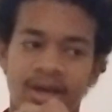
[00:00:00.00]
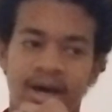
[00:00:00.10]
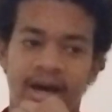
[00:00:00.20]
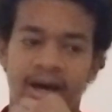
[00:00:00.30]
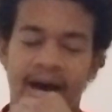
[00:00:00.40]

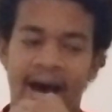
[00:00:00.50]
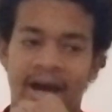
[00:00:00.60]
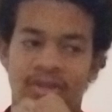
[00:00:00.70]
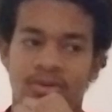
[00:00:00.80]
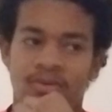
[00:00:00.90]

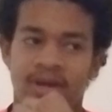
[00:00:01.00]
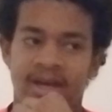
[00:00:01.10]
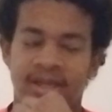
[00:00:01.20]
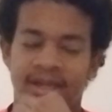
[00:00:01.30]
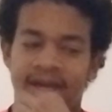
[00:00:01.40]
either
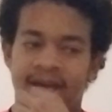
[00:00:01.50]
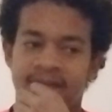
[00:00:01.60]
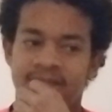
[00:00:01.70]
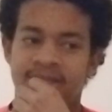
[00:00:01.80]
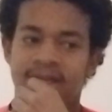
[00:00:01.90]
way, like
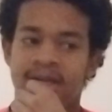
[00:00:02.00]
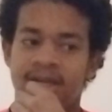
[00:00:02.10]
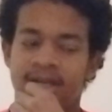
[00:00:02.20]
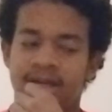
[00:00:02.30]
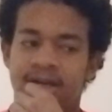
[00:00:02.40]
I
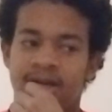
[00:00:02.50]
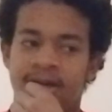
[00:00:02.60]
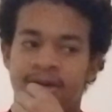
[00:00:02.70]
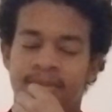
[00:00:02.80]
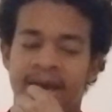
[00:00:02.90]
said,
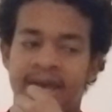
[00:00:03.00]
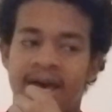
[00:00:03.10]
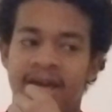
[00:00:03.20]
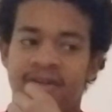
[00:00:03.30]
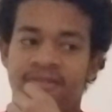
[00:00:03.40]
I
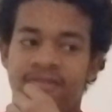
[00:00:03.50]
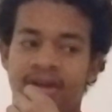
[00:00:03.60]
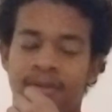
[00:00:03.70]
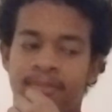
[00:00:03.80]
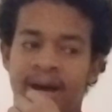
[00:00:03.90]
kind of
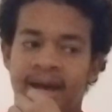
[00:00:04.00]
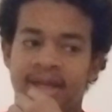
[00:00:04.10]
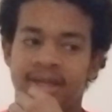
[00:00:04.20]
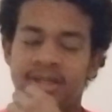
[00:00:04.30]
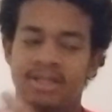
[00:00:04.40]
fell
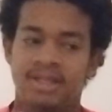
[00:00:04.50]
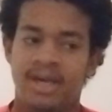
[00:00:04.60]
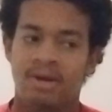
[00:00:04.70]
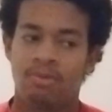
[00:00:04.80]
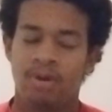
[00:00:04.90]
back into
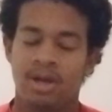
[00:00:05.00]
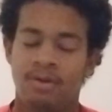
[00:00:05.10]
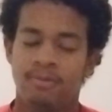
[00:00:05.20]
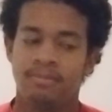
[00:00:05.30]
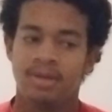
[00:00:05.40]
that
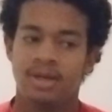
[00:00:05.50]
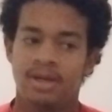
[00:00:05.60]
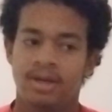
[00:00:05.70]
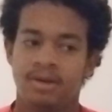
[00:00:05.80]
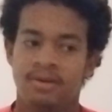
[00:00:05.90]
realm
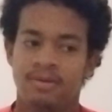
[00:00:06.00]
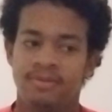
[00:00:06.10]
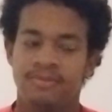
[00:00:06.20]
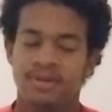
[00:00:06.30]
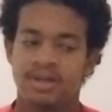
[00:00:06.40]

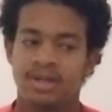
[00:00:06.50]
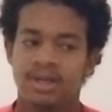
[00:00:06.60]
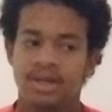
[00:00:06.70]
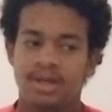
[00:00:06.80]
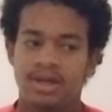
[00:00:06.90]
of
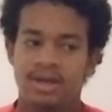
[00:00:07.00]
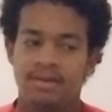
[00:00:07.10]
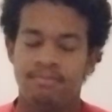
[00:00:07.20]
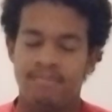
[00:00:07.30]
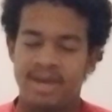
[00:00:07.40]

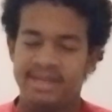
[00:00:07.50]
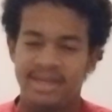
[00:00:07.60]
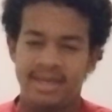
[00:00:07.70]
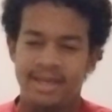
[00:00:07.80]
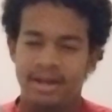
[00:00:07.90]

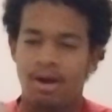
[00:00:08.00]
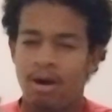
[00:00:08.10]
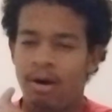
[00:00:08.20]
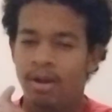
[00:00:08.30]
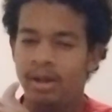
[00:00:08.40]
making it
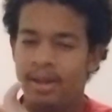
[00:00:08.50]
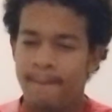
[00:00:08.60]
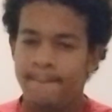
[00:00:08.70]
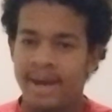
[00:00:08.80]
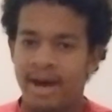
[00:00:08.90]
all
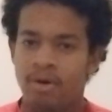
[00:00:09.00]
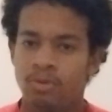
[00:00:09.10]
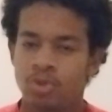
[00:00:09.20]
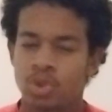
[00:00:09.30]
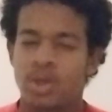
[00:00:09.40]

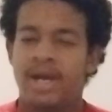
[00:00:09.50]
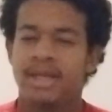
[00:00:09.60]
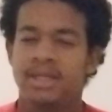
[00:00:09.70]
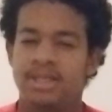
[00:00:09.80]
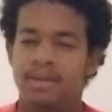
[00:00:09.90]
about
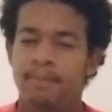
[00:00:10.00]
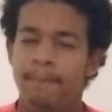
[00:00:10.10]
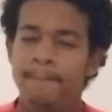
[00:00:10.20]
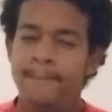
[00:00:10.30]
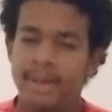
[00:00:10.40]
trying to
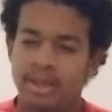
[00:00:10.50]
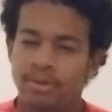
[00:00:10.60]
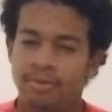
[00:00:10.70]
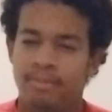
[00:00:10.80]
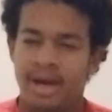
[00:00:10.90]

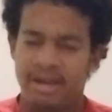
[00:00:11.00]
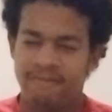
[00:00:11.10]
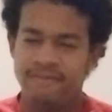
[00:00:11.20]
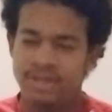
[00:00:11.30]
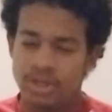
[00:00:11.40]
build my
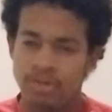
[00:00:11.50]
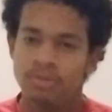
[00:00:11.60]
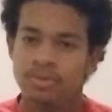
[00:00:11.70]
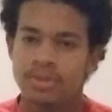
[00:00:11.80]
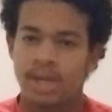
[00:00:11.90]

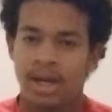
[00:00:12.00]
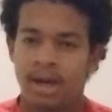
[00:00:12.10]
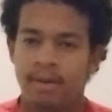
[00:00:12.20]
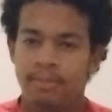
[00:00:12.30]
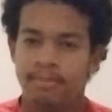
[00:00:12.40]
views
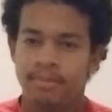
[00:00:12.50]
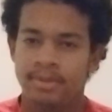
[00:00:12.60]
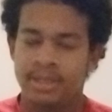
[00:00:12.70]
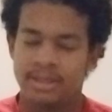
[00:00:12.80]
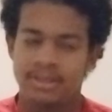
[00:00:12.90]
up
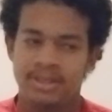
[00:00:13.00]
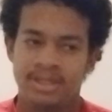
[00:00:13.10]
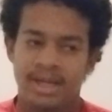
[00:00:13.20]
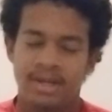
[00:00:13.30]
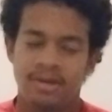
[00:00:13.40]

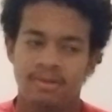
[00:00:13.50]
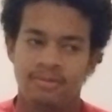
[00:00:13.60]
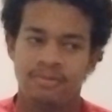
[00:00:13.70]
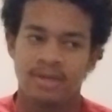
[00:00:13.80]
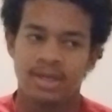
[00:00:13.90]
instead of